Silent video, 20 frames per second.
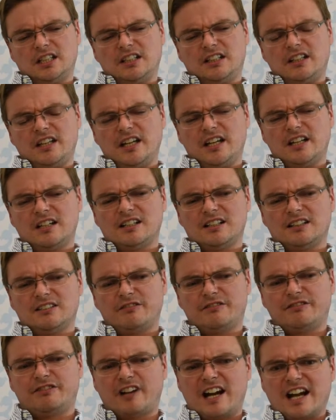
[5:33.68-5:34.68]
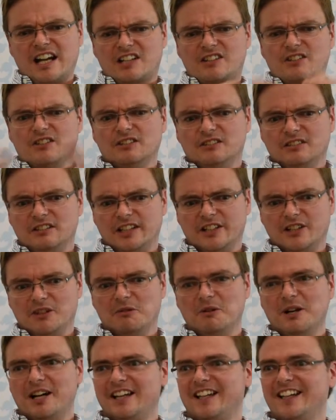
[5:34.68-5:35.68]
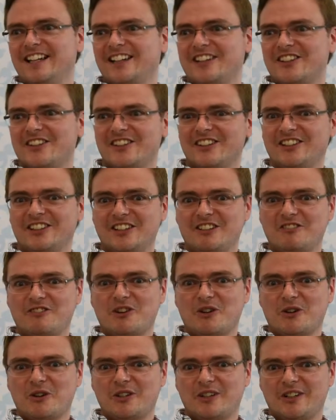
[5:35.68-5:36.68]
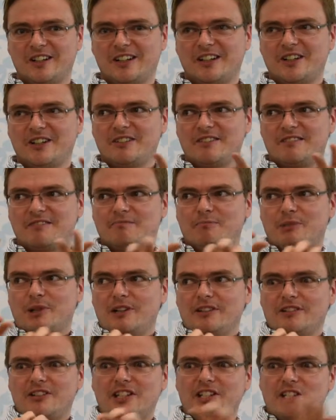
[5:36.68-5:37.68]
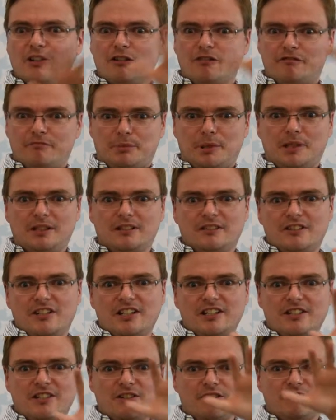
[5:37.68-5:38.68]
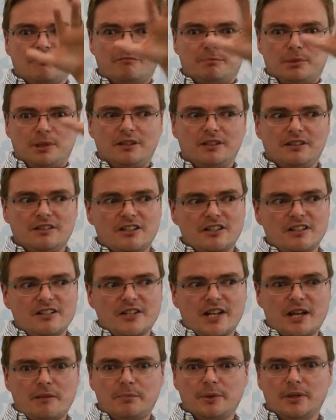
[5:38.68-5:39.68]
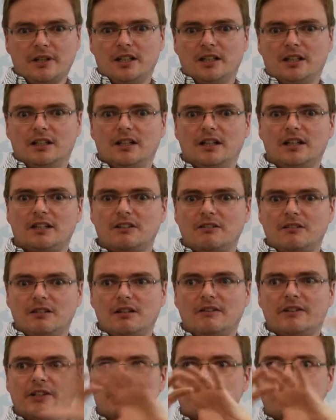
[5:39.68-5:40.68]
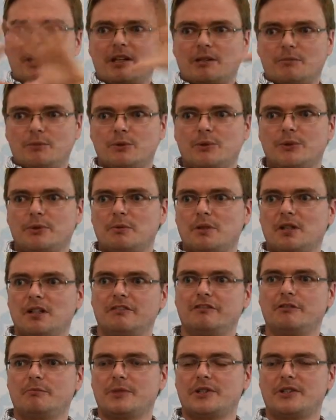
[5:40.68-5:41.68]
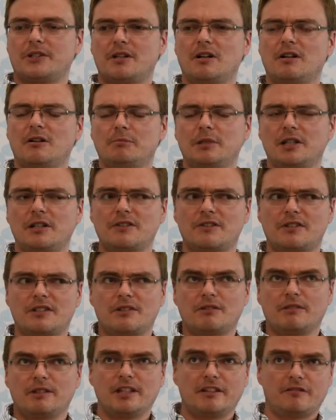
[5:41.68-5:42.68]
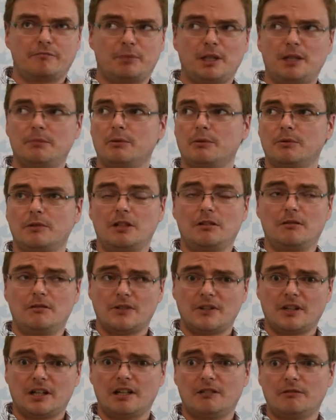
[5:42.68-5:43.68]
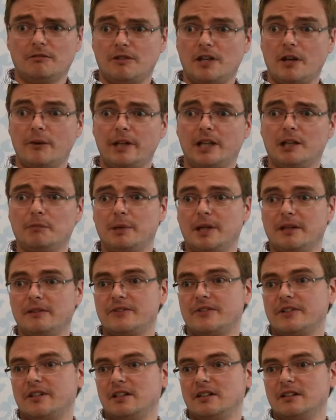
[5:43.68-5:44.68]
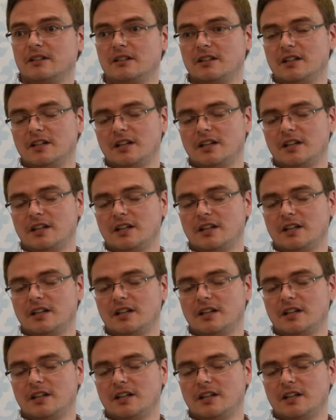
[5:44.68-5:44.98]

yeah fractal in a way that you've got branches of branches of branches happening, and you can't expect them all to work from the start because there's not enough people using it or knowing about it.